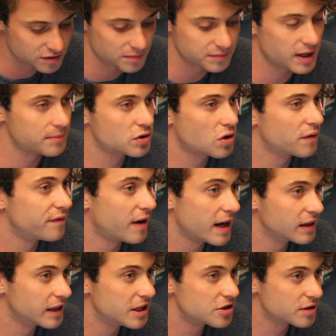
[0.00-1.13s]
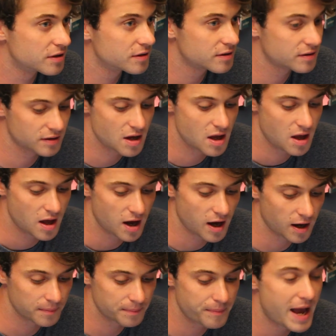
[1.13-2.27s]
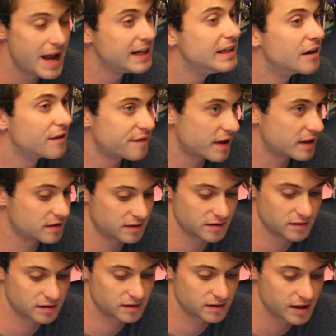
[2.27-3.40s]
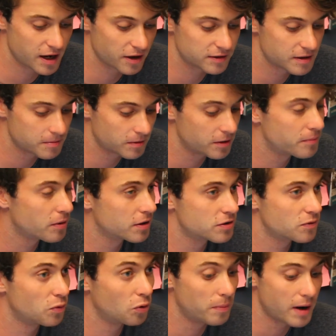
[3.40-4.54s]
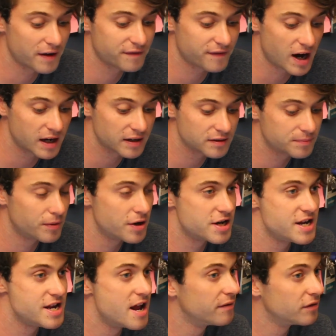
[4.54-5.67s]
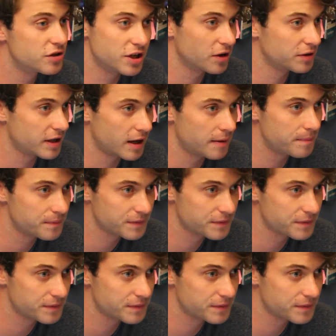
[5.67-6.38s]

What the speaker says: sometimes called violations, petty offenses that are typically punishable by fines, but never jail time.